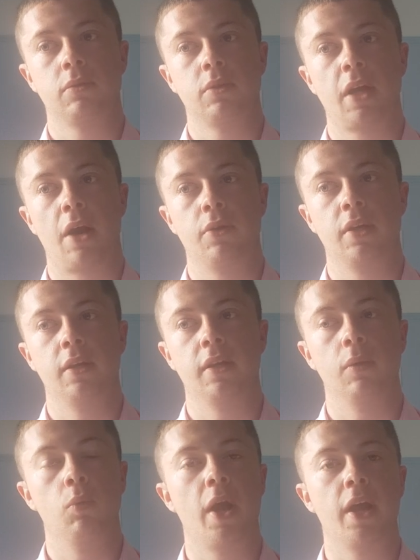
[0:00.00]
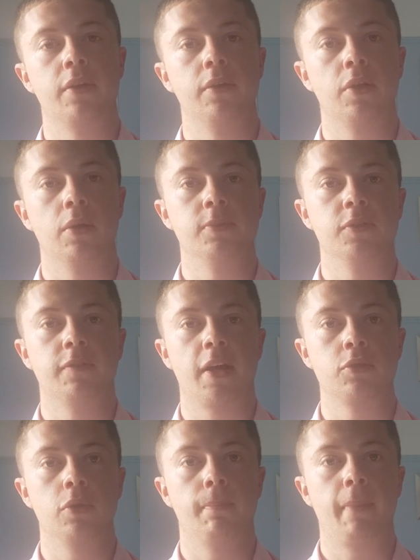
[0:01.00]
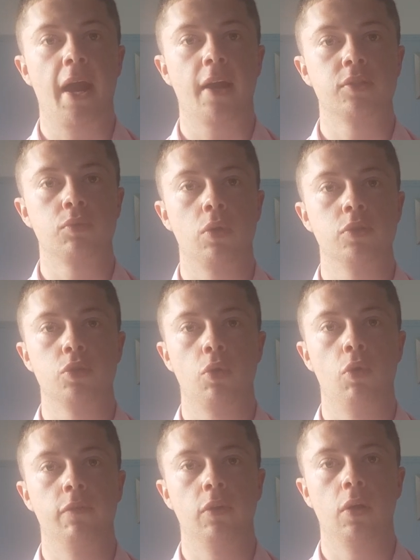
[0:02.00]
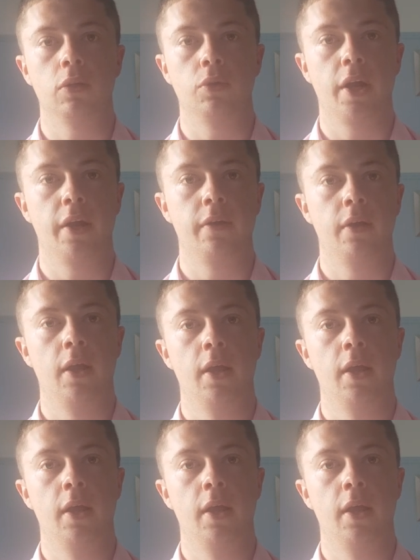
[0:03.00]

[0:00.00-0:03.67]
carry little weight in terms of actual marks towards your overall grade.